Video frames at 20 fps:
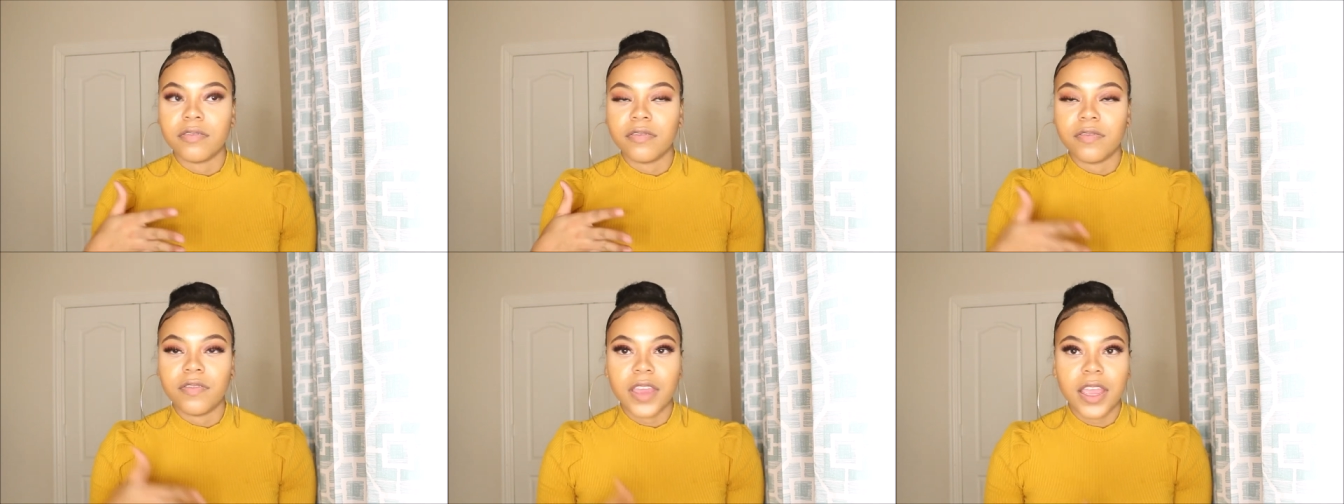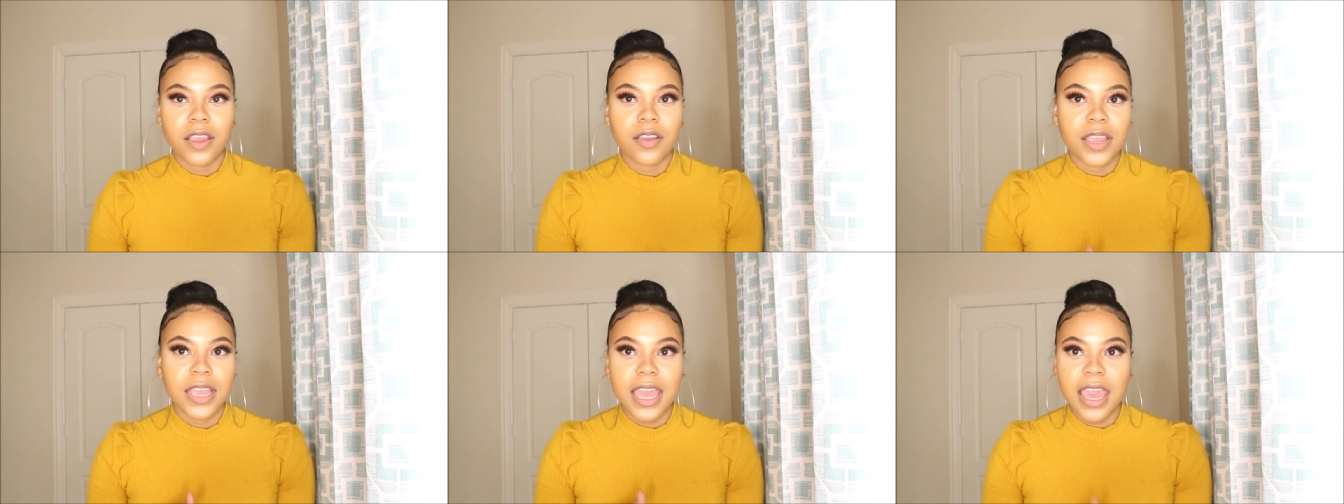
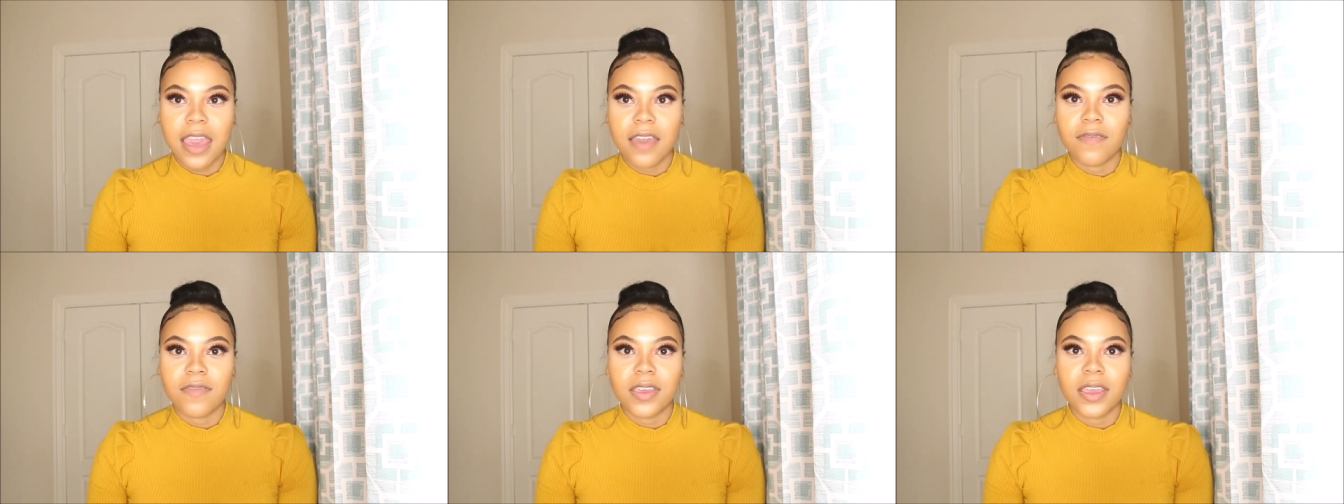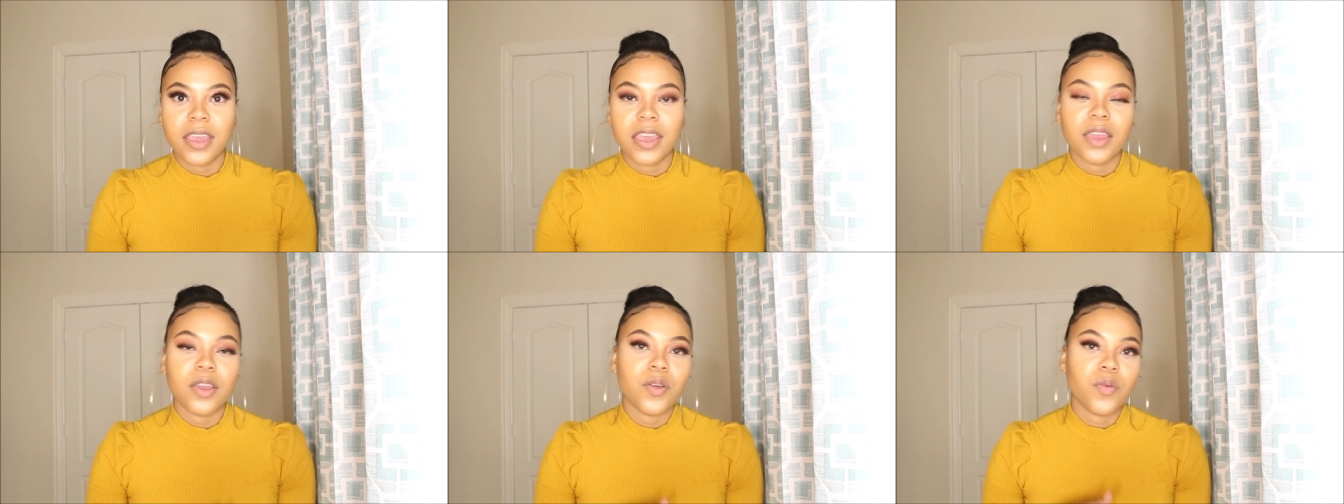very
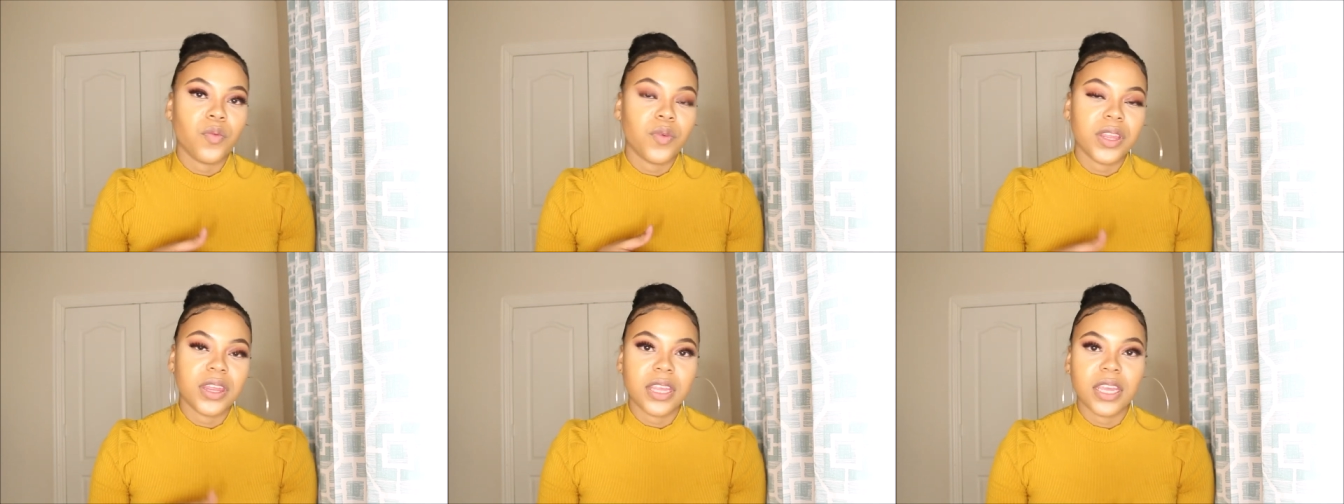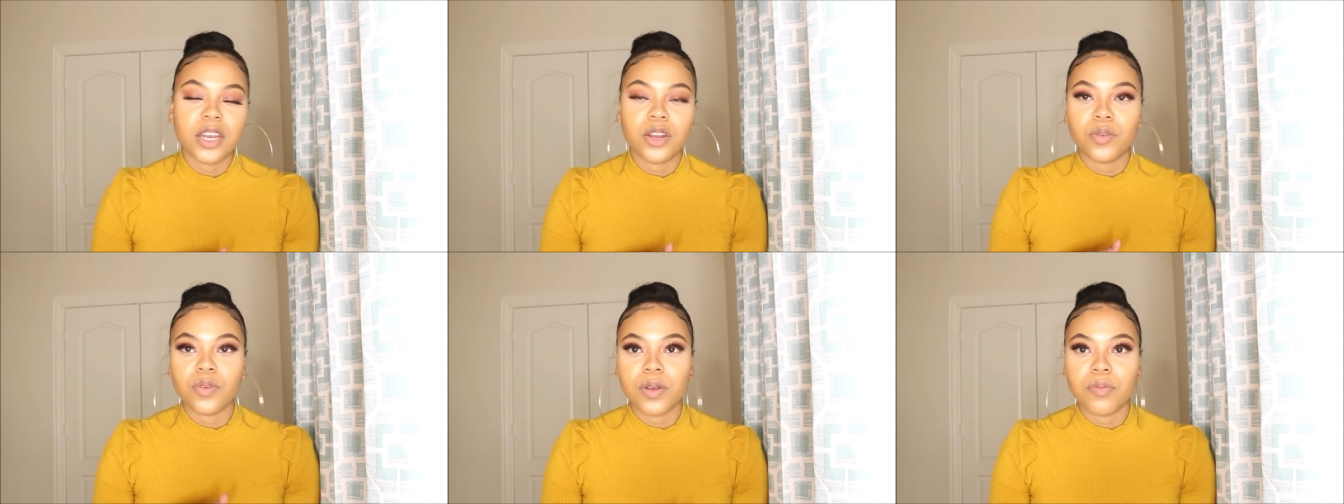heavy
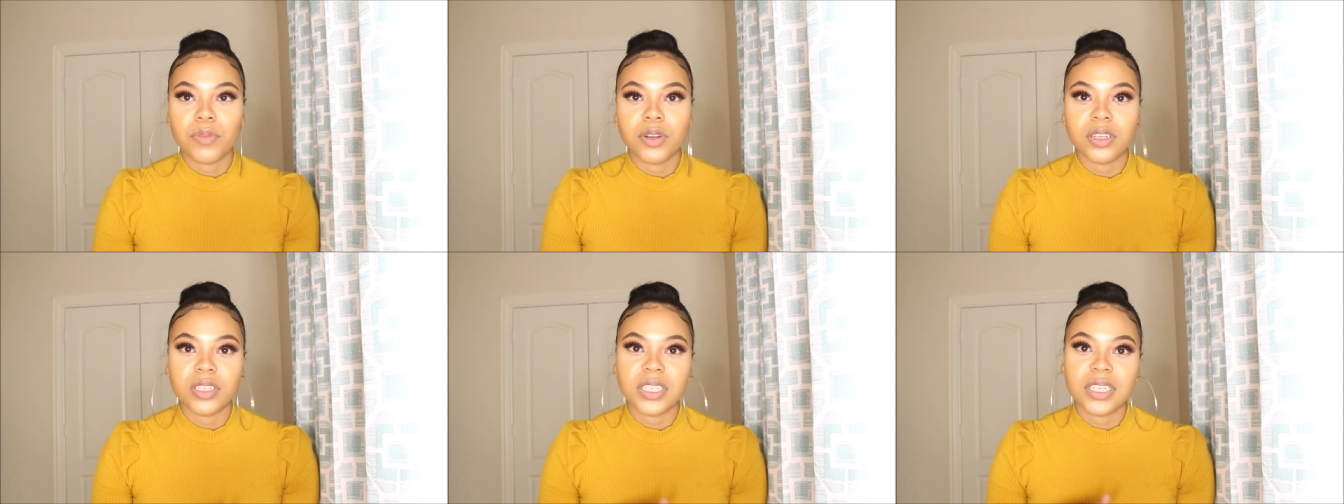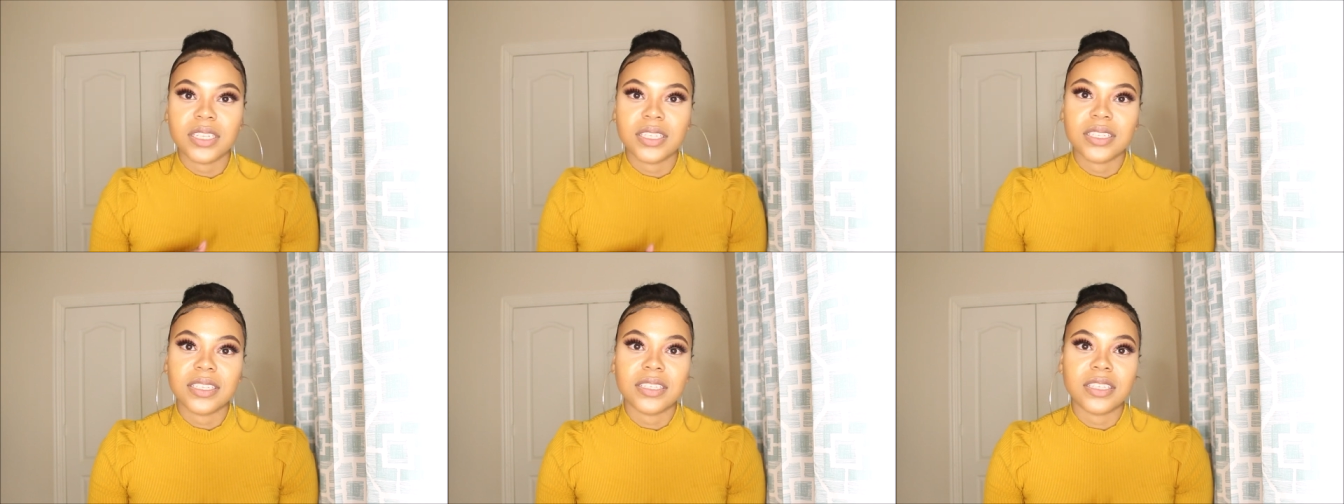within criminal
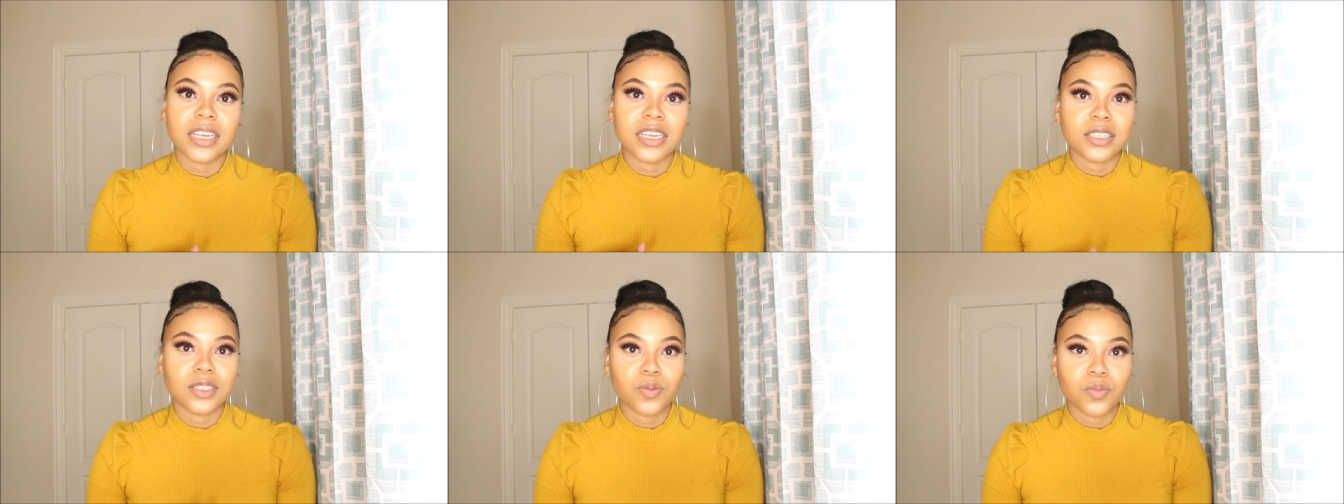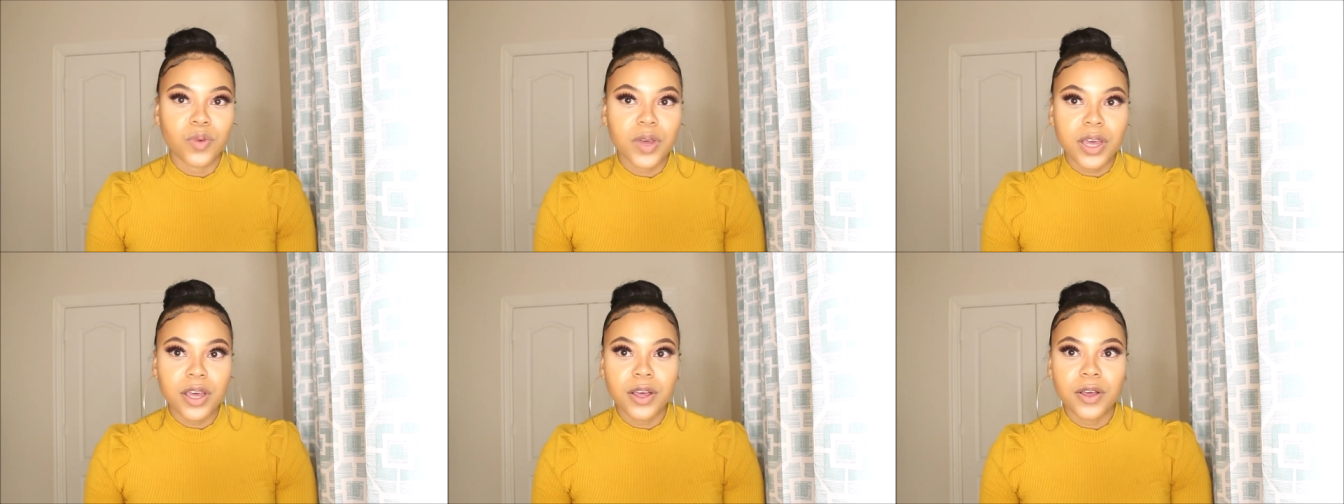justice as
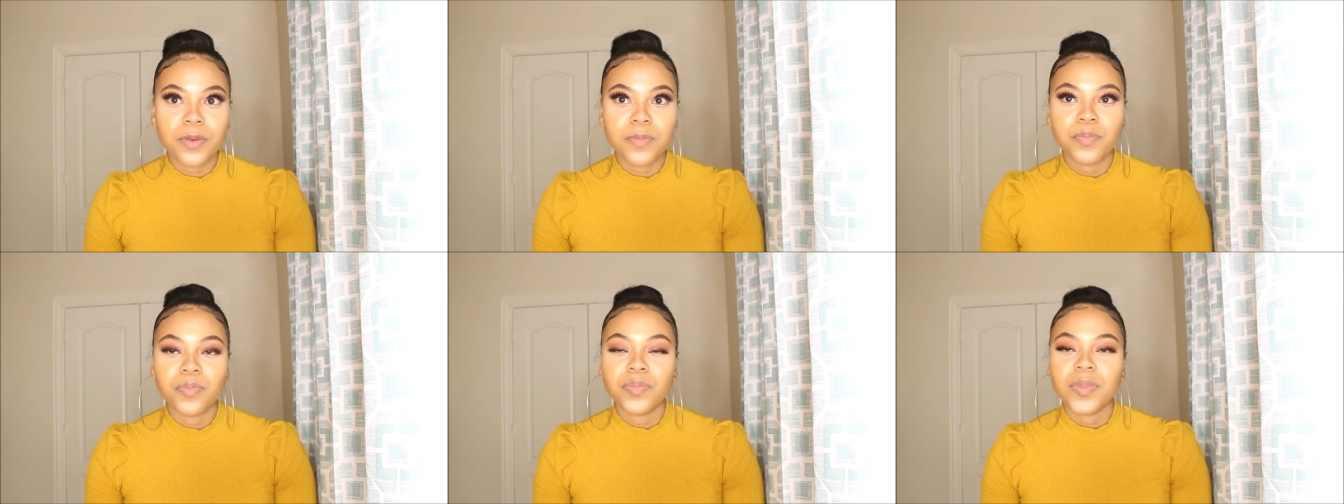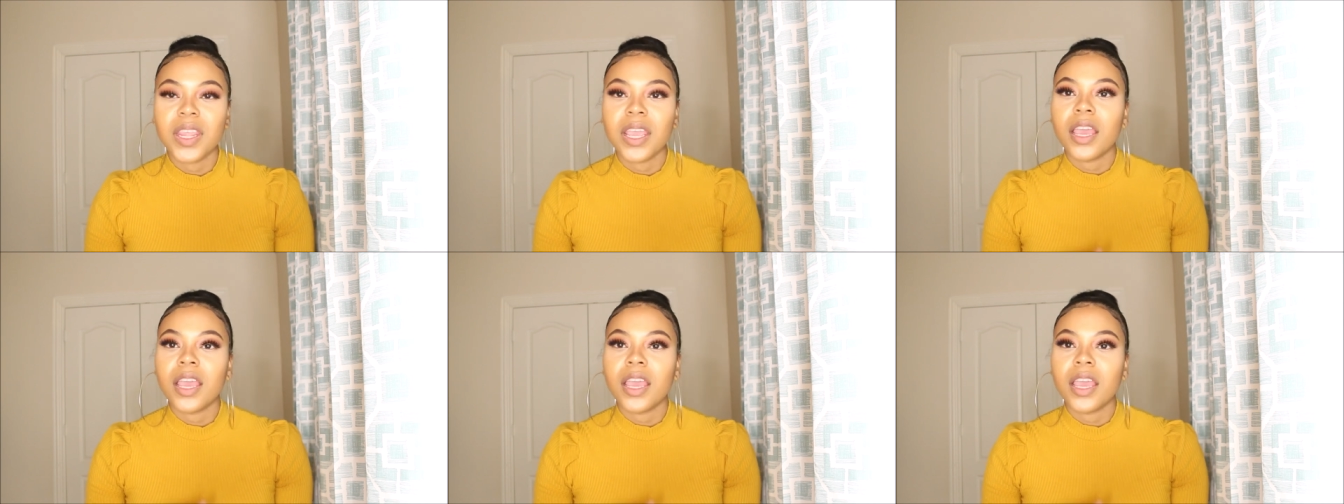well.